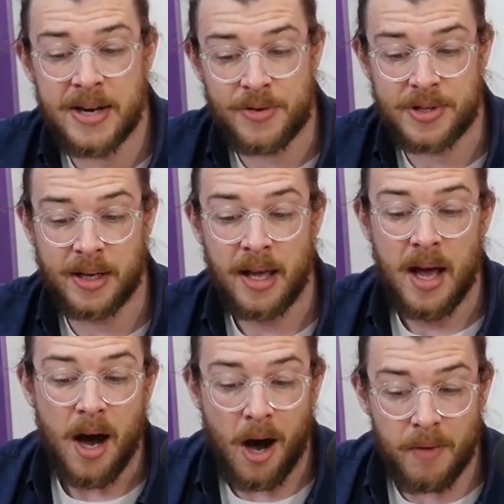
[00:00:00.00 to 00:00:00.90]
interesting.
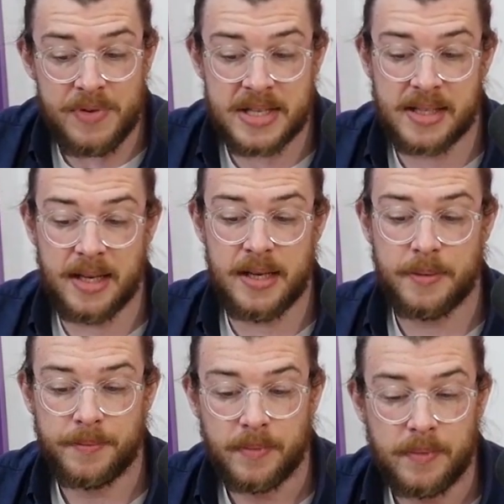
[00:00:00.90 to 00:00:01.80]
Obviously,
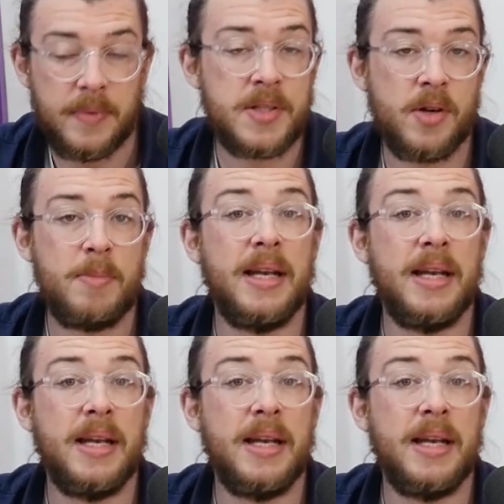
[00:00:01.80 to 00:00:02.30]
it's going to be